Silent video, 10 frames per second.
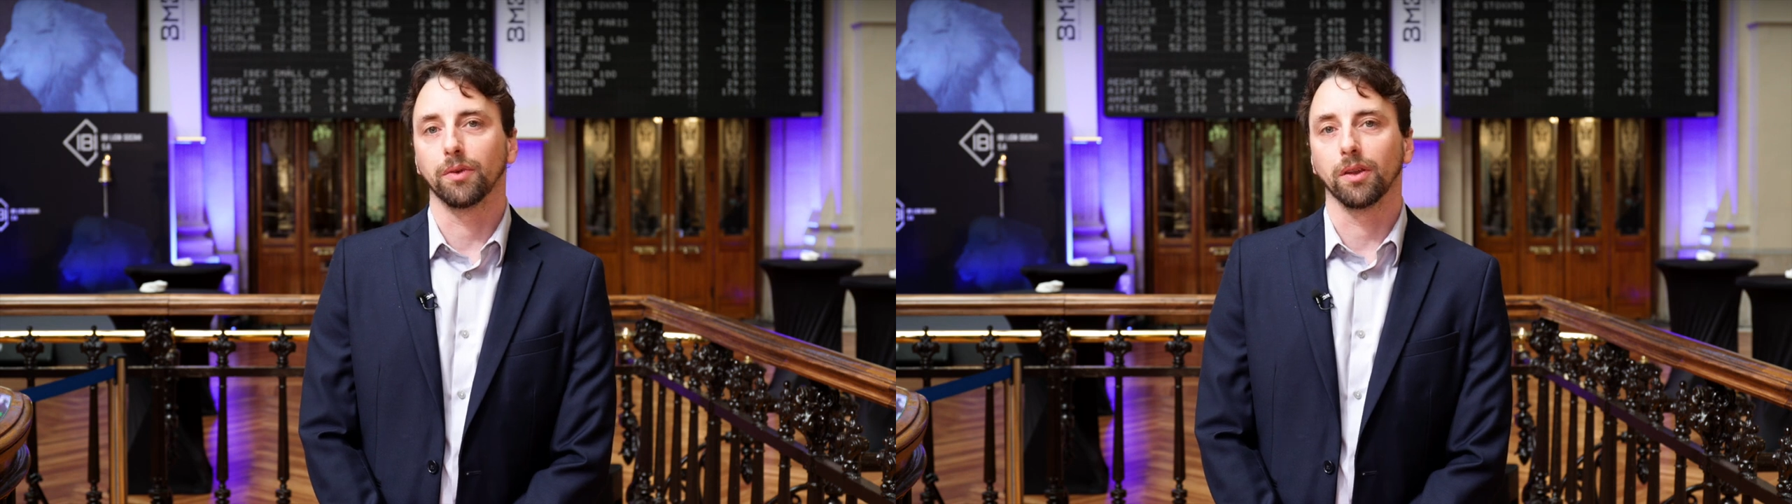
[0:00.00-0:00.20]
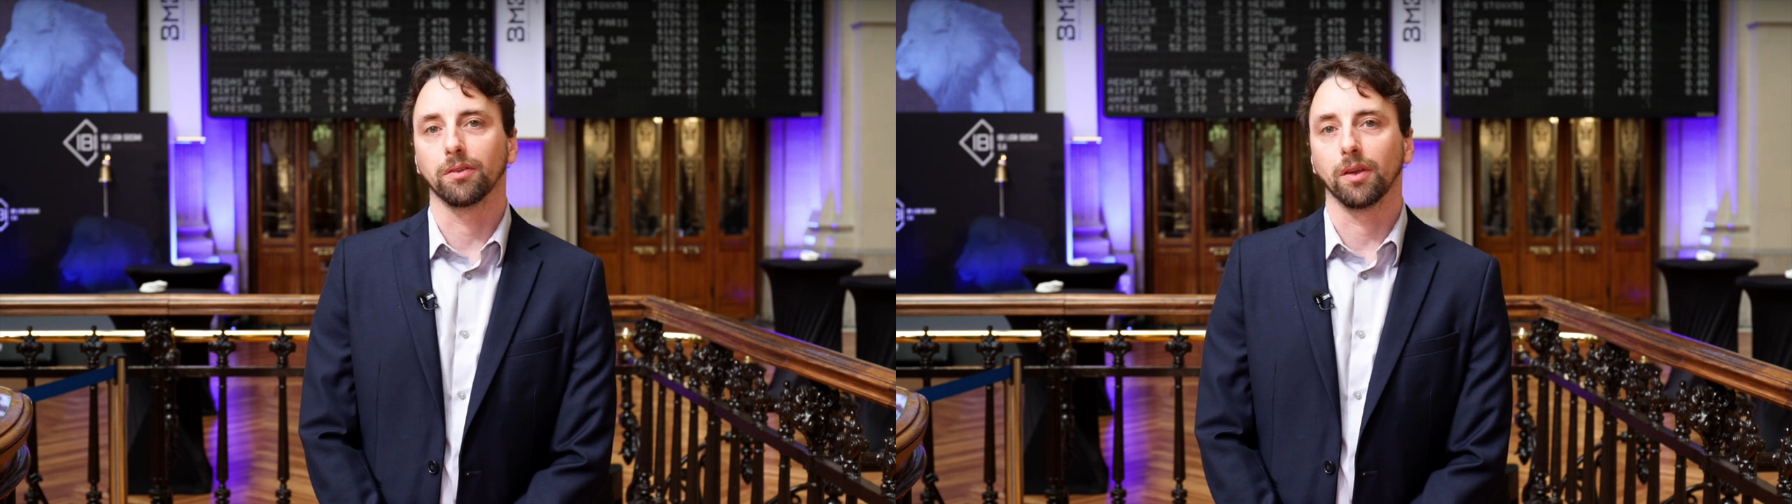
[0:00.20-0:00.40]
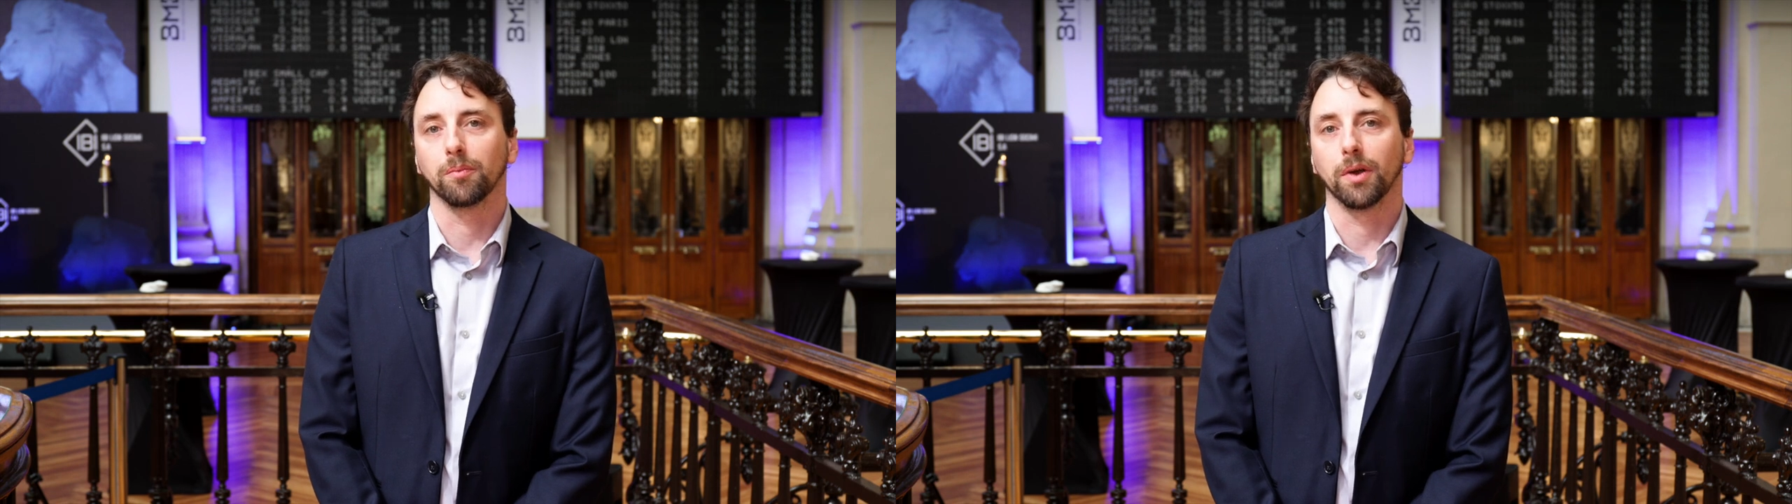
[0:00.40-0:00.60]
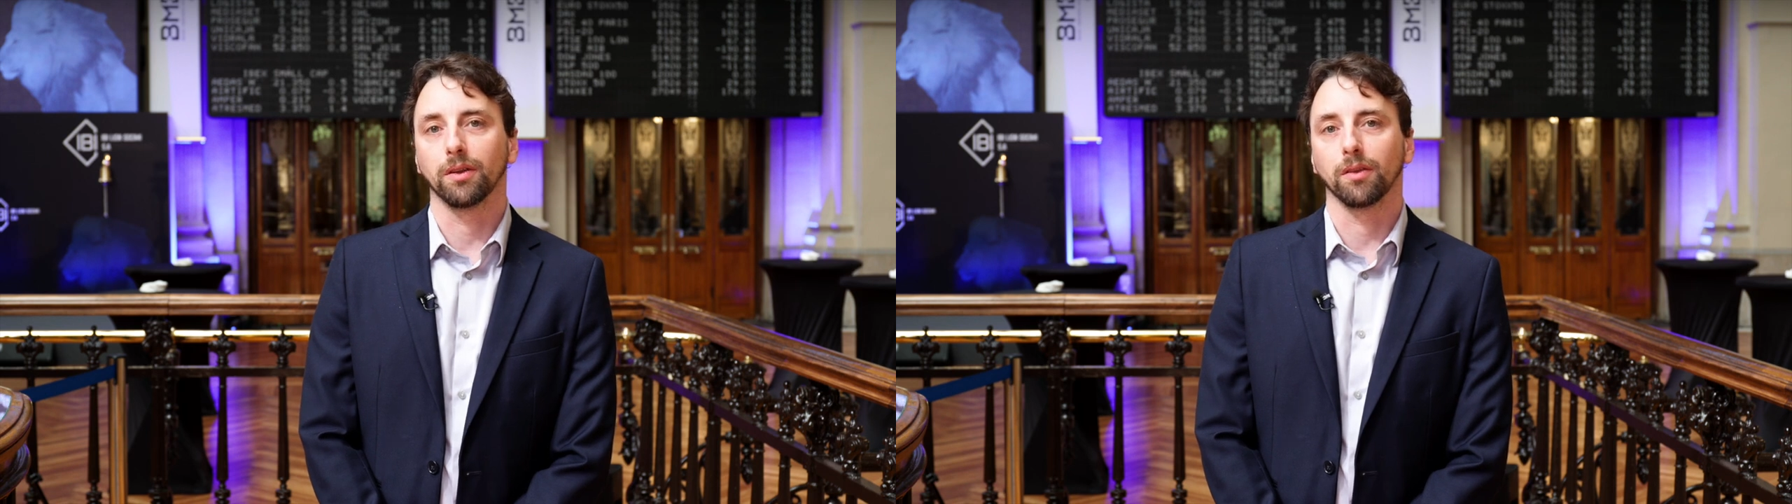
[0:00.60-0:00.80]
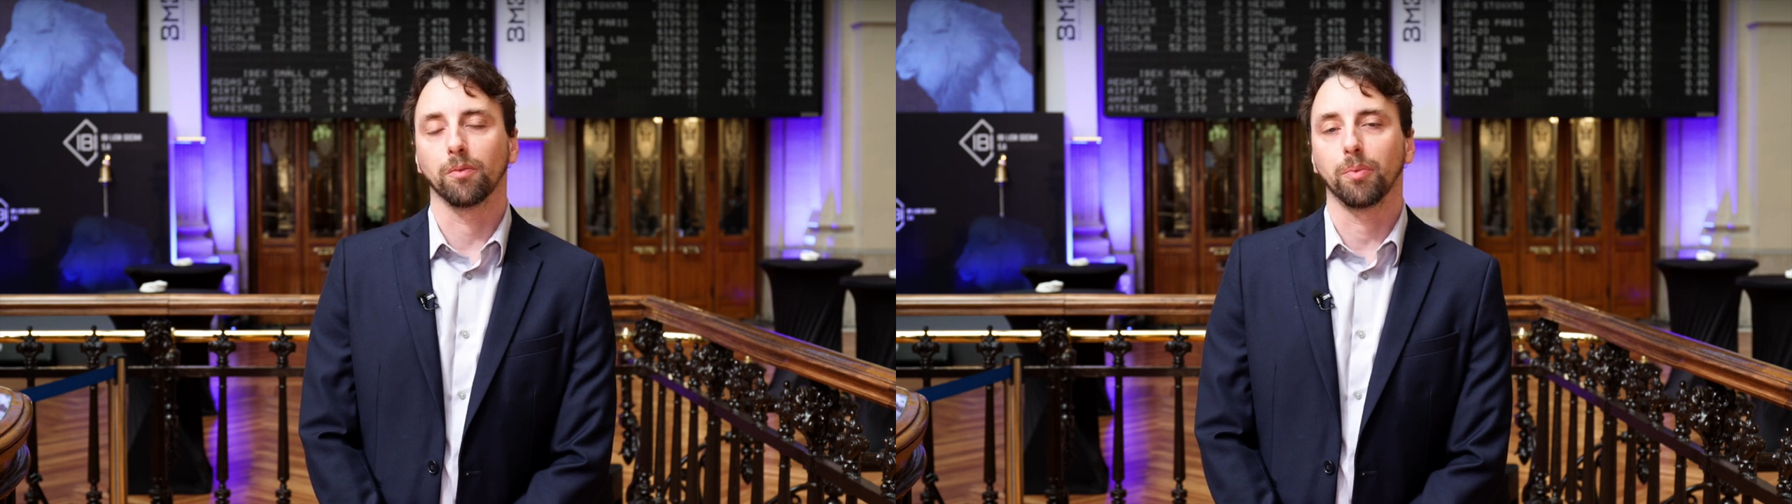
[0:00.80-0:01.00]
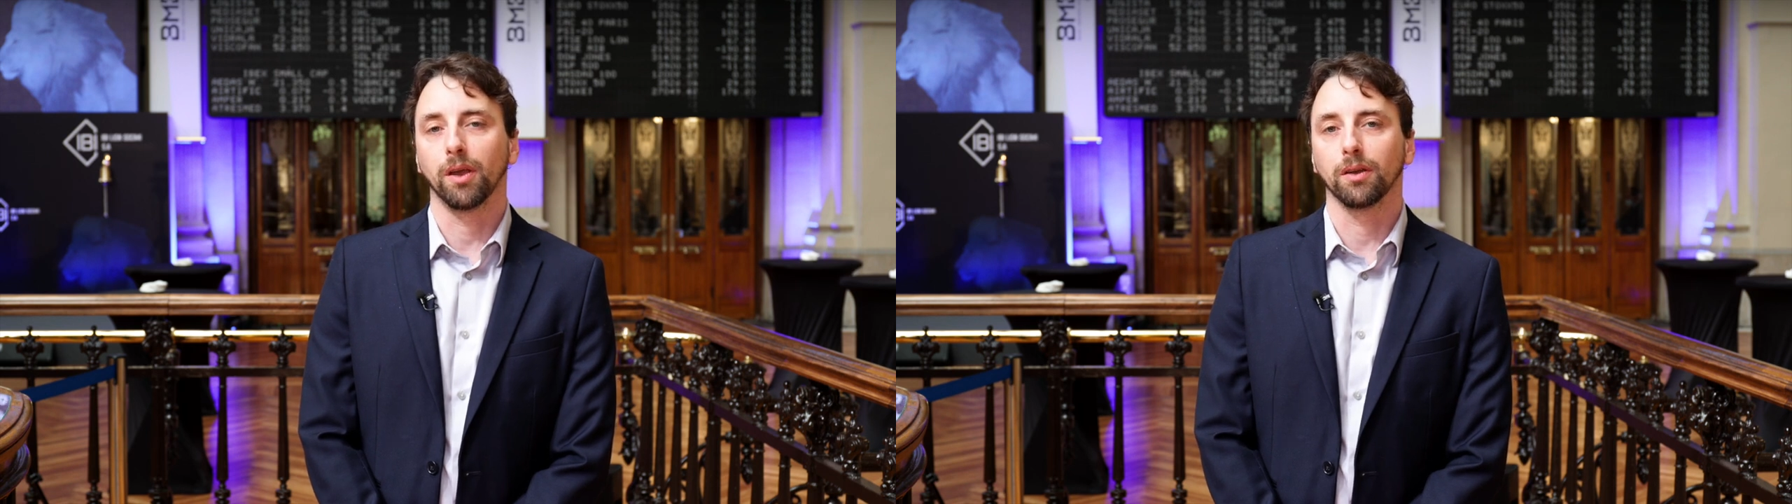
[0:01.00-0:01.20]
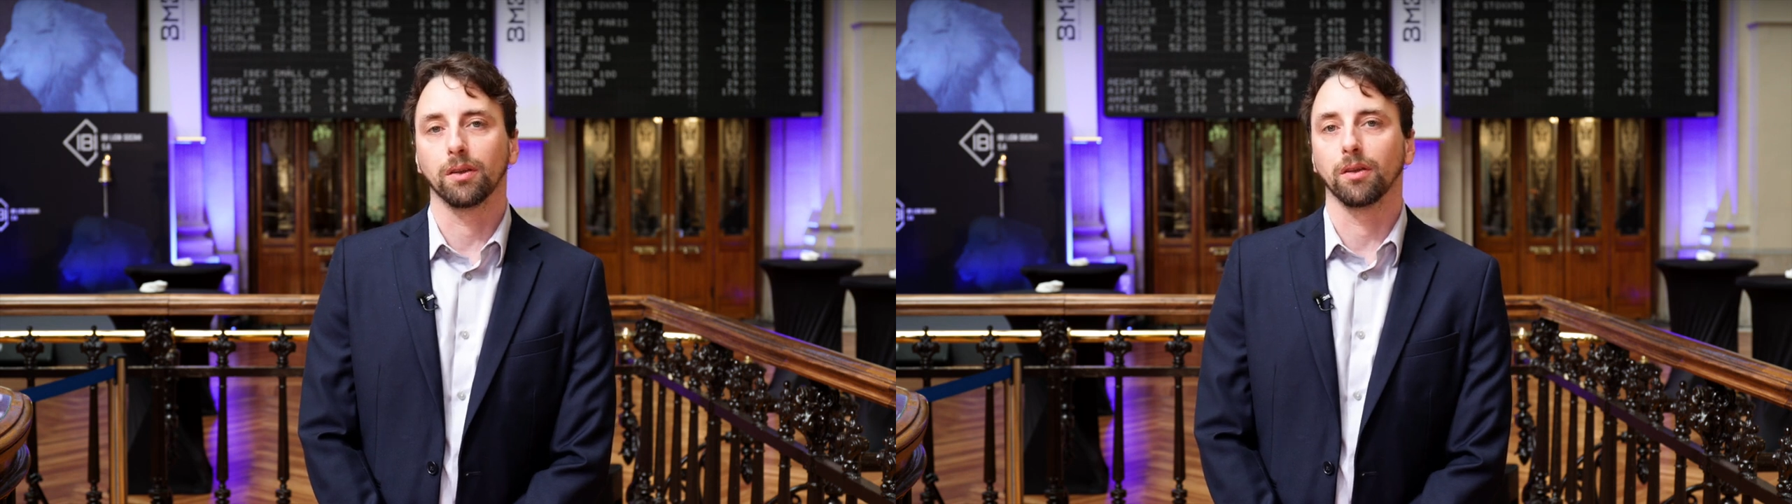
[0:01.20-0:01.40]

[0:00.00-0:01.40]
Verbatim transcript: real estate market in Spain